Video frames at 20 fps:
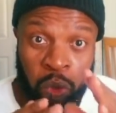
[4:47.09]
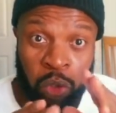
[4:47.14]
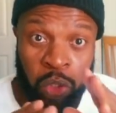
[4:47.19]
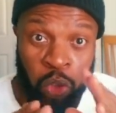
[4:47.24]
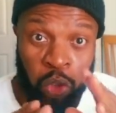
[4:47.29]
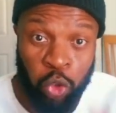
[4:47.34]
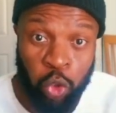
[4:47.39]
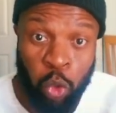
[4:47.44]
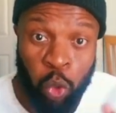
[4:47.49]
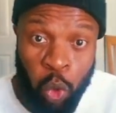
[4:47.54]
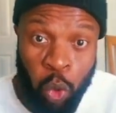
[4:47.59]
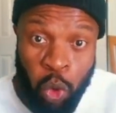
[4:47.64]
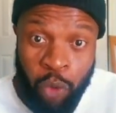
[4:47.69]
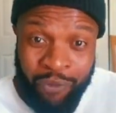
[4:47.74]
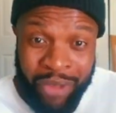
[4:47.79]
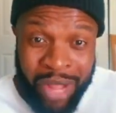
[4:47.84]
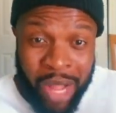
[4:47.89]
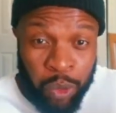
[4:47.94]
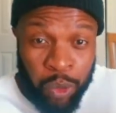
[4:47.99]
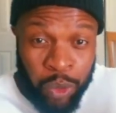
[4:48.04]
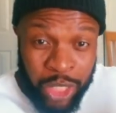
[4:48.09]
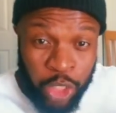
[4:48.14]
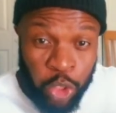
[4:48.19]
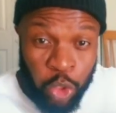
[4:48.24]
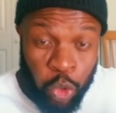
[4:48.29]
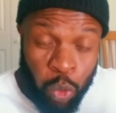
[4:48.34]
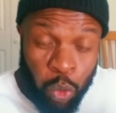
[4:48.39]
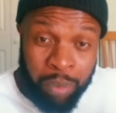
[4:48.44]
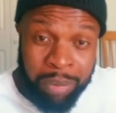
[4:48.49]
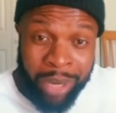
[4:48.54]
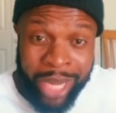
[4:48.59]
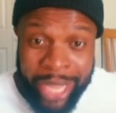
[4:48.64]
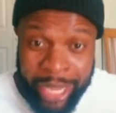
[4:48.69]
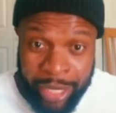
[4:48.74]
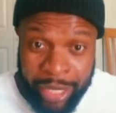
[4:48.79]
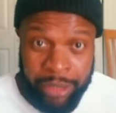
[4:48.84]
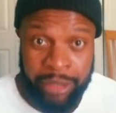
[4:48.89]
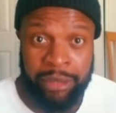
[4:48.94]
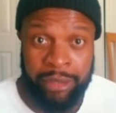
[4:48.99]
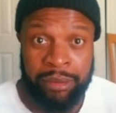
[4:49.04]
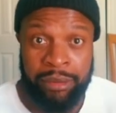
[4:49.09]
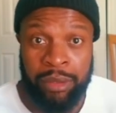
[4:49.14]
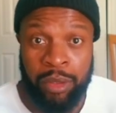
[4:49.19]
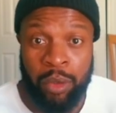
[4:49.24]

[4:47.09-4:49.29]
the so-called foundational blacks